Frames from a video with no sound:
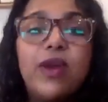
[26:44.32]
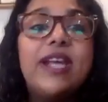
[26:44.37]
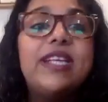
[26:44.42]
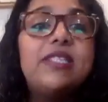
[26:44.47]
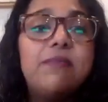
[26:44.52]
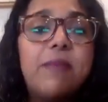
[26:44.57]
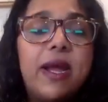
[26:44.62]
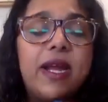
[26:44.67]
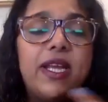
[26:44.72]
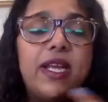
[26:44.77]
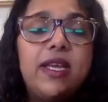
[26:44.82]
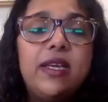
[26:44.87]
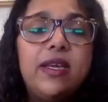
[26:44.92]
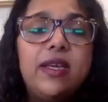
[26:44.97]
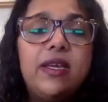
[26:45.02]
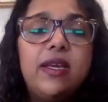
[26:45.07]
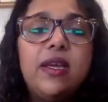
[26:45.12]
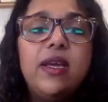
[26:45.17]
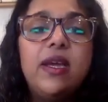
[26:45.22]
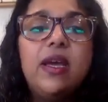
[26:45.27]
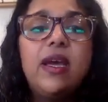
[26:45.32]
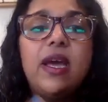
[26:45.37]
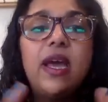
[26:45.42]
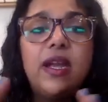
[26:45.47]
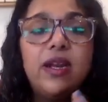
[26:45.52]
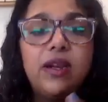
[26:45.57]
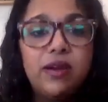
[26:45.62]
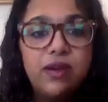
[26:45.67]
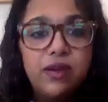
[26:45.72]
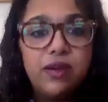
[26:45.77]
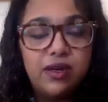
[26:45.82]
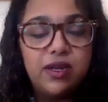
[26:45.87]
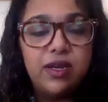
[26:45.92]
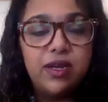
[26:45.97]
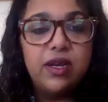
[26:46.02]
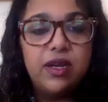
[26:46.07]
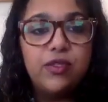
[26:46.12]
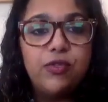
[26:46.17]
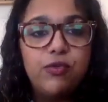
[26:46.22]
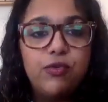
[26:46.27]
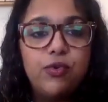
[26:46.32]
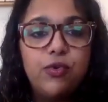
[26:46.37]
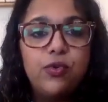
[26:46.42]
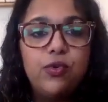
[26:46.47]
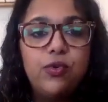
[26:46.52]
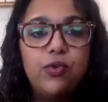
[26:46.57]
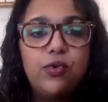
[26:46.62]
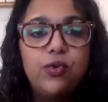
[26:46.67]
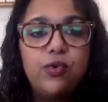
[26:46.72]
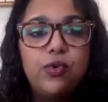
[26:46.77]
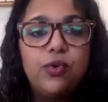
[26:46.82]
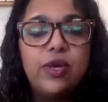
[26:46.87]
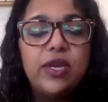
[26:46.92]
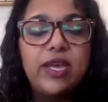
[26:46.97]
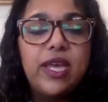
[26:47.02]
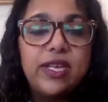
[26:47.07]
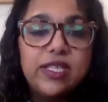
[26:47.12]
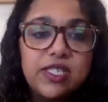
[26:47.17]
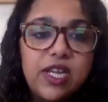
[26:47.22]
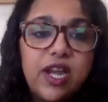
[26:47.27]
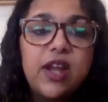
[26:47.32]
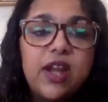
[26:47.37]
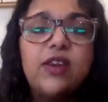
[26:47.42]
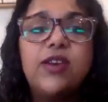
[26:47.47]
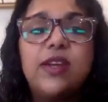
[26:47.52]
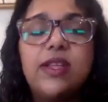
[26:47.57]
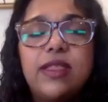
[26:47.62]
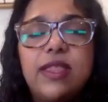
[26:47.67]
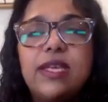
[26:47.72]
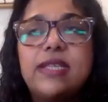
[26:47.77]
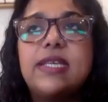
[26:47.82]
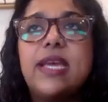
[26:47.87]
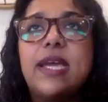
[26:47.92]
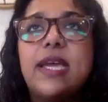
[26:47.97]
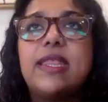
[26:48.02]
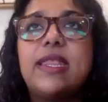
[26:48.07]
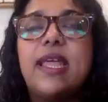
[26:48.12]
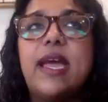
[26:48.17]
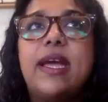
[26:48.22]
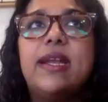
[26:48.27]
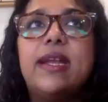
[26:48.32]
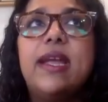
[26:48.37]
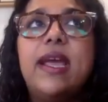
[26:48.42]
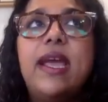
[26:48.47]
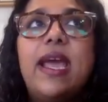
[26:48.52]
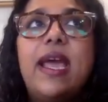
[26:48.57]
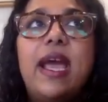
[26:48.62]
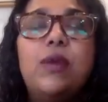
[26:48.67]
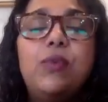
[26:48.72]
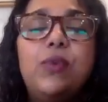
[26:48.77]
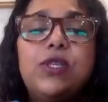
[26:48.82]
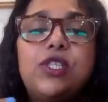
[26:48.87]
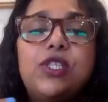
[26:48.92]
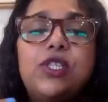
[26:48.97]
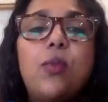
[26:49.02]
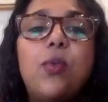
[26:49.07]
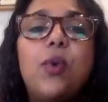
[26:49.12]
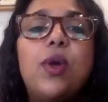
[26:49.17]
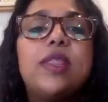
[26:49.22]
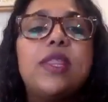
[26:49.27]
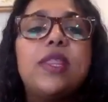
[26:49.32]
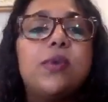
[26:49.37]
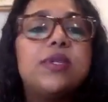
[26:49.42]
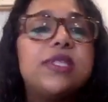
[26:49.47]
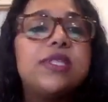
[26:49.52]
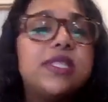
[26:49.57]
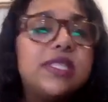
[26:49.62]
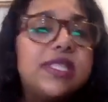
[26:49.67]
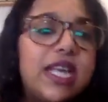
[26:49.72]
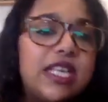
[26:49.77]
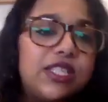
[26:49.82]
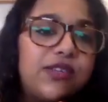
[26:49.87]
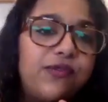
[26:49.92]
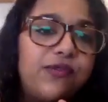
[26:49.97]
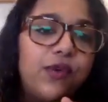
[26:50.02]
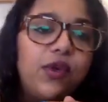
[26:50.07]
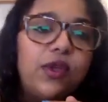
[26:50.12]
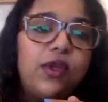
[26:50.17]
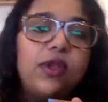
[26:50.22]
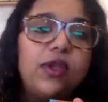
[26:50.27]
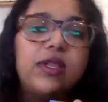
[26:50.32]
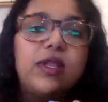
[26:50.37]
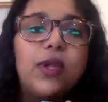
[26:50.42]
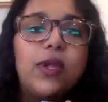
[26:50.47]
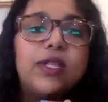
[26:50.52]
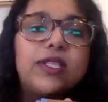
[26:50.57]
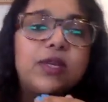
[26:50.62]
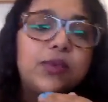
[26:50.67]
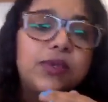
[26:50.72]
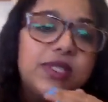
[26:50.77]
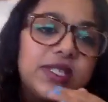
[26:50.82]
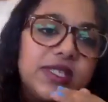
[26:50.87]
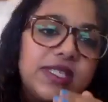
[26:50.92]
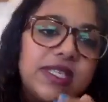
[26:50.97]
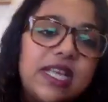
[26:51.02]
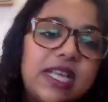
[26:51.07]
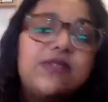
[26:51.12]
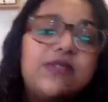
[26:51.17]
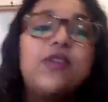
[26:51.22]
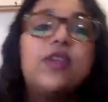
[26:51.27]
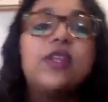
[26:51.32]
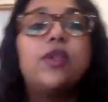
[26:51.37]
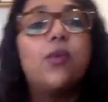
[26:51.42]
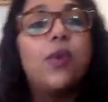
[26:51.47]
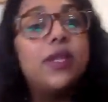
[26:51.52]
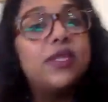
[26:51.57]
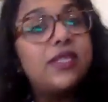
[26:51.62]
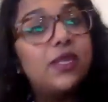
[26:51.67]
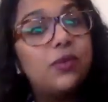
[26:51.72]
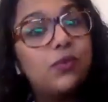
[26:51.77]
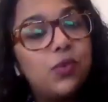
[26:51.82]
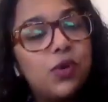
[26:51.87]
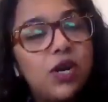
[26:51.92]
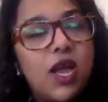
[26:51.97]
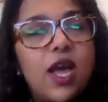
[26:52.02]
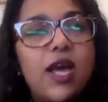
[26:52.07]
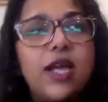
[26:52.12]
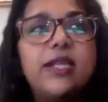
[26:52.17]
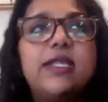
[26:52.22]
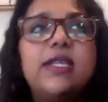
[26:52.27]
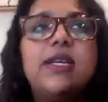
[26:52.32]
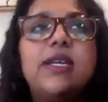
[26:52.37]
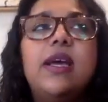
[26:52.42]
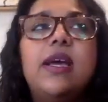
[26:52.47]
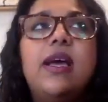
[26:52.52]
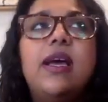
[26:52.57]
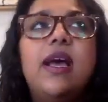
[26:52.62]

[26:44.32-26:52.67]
raised money and through Kickstarter and things like that, and we saw what they were successful, the ones that were successful and the ones that were not.